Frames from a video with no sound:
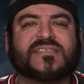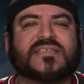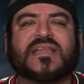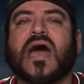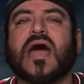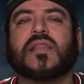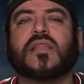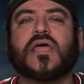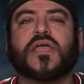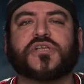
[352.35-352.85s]
And it's
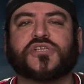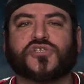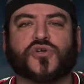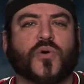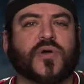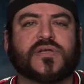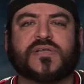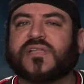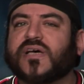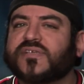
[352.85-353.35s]
not like
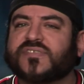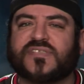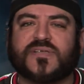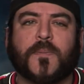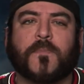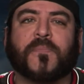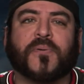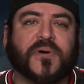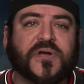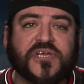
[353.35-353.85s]
Jordan
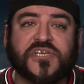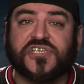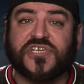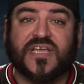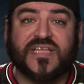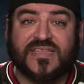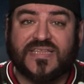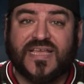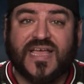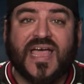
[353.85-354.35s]
doesn't
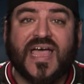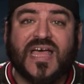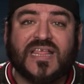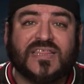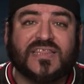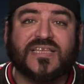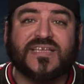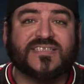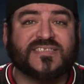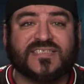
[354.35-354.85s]
appreciate the
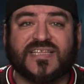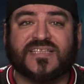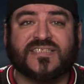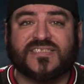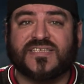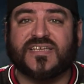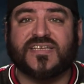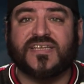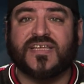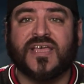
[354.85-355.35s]
athletes
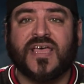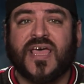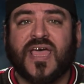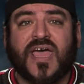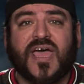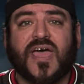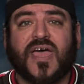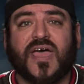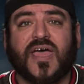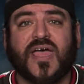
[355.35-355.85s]
that did
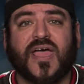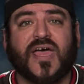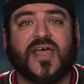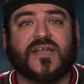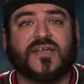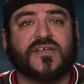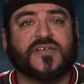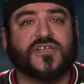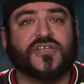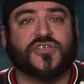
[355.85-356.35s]

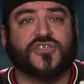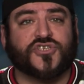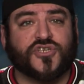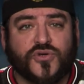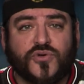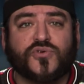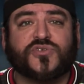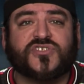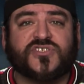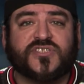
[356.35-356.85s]

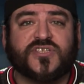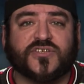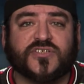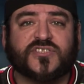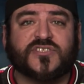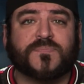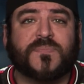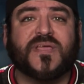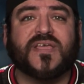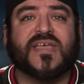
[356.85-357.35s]
and do
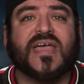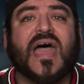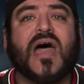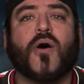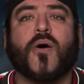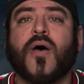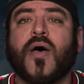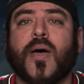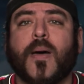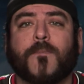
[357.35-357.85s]
still speak
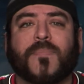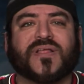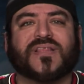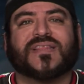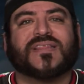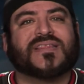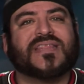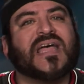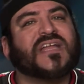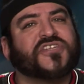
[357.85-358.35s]
out,
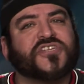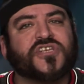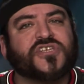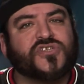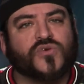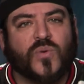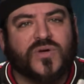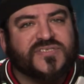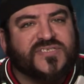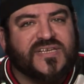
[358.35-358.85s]
but that
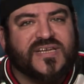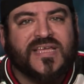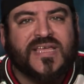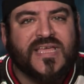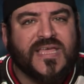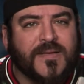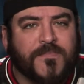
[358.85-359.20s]
just wasn't